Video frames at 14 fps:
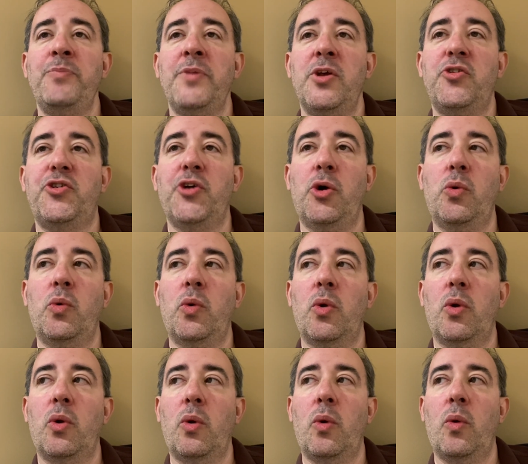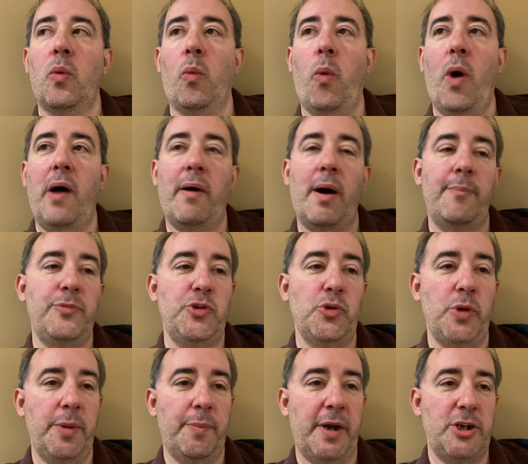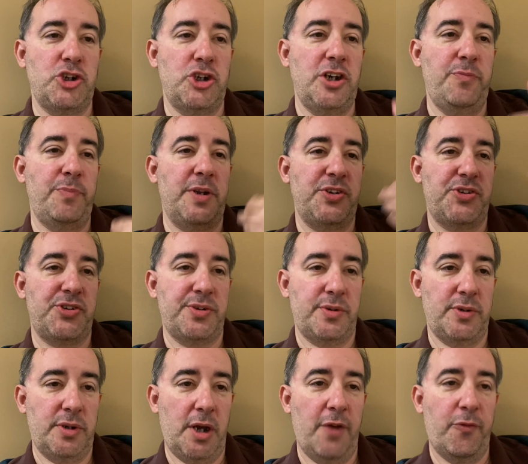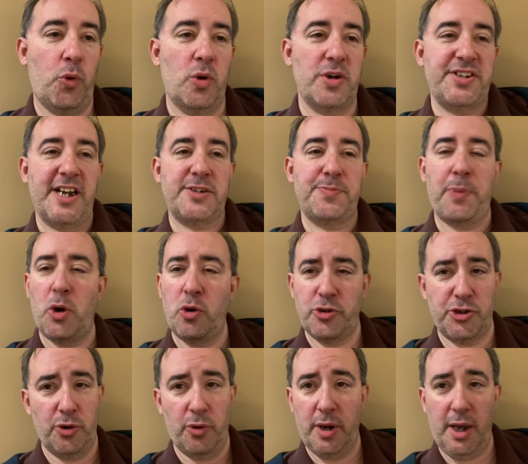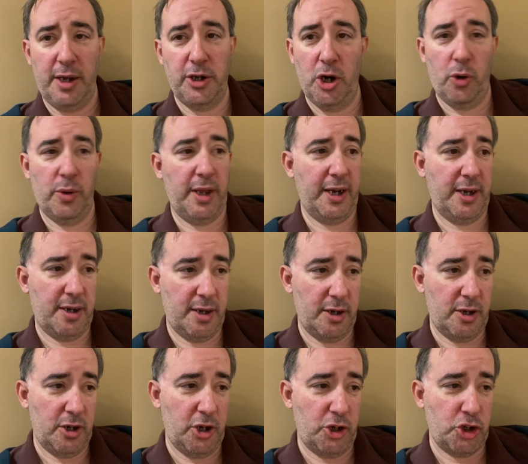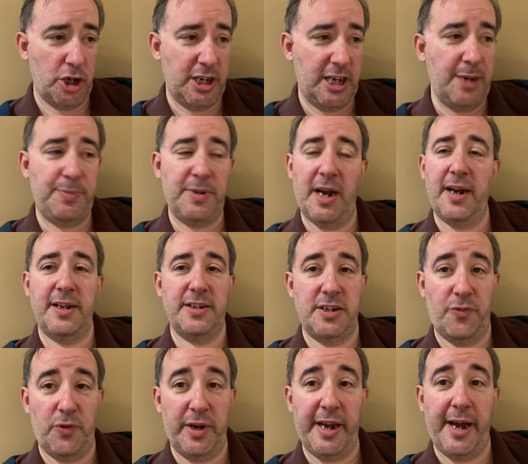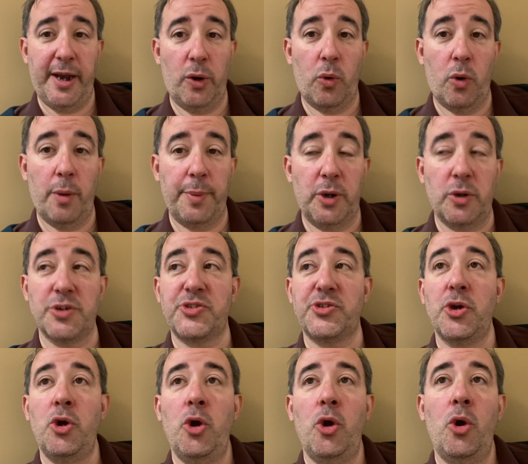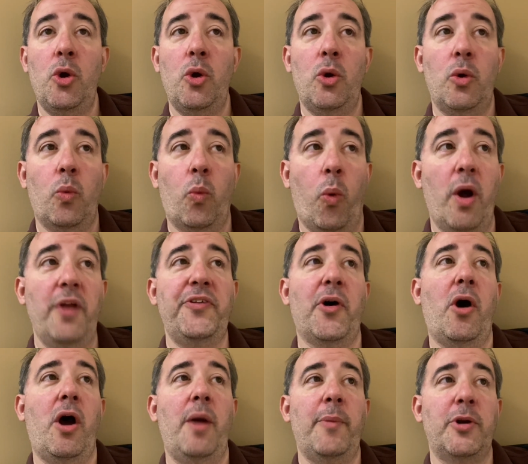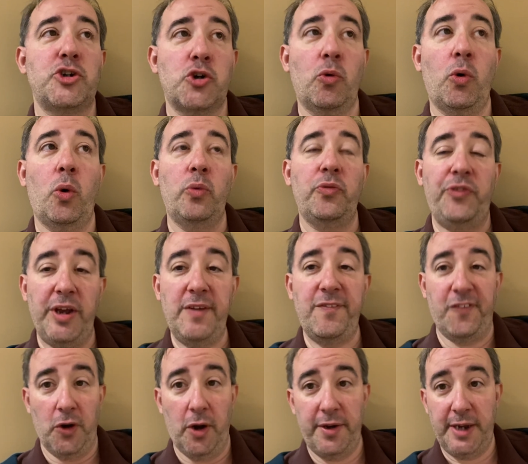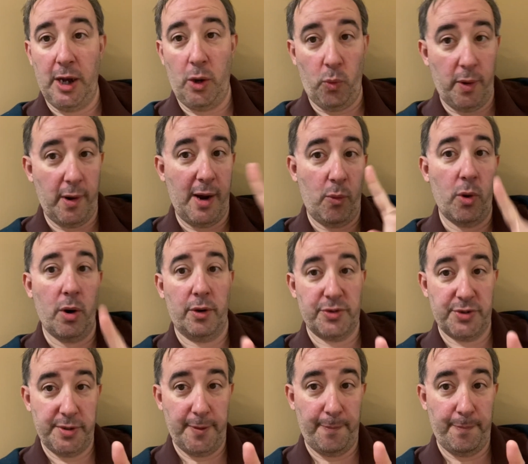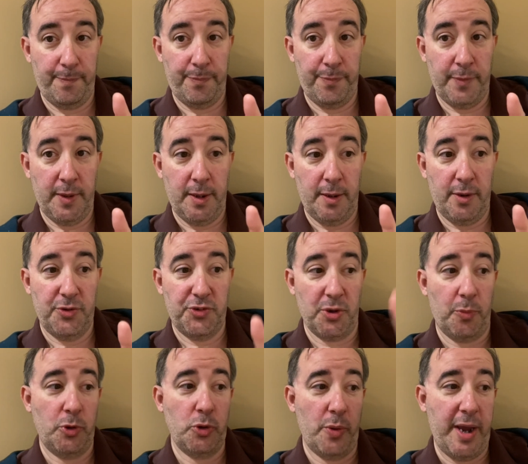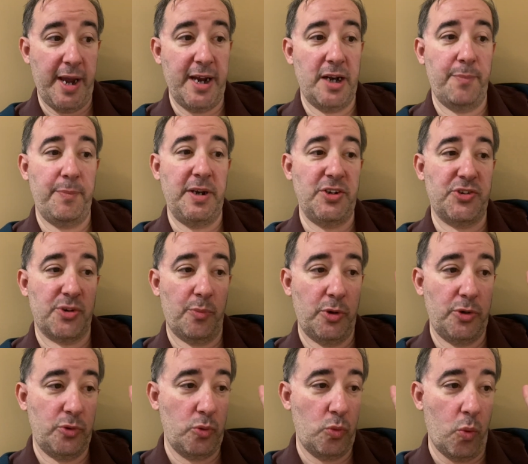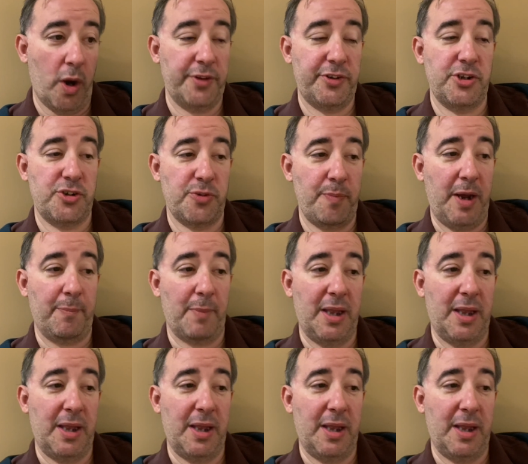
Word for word: So while I'm doing my achievements, and of course that's personal, you know, like it should keep that in a different category because one time a troll did find out where I worked someone who hated me, someone who wanted to make my